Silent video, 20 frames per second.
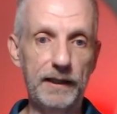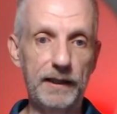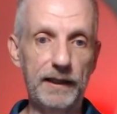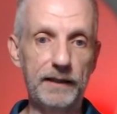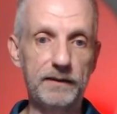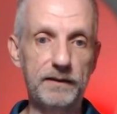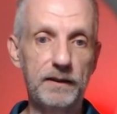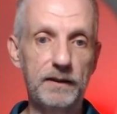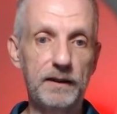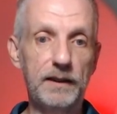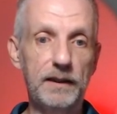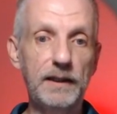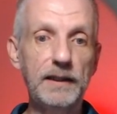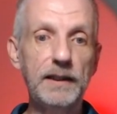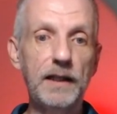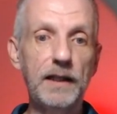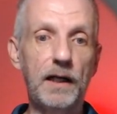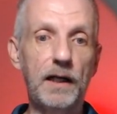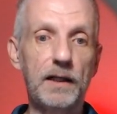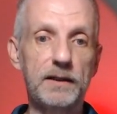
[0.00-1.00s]
hit
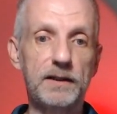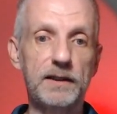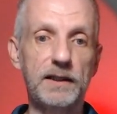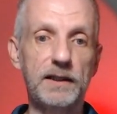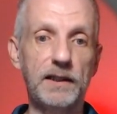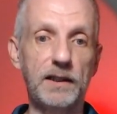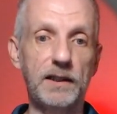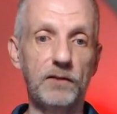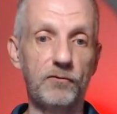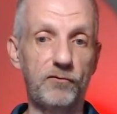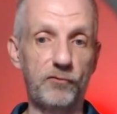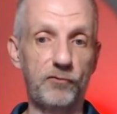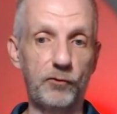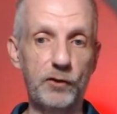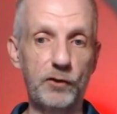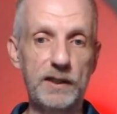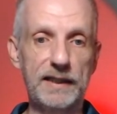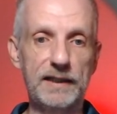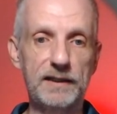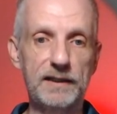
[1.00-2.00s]
ERC
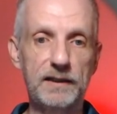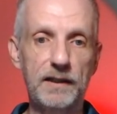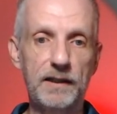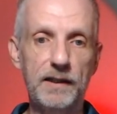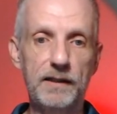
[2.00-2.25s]
freeze.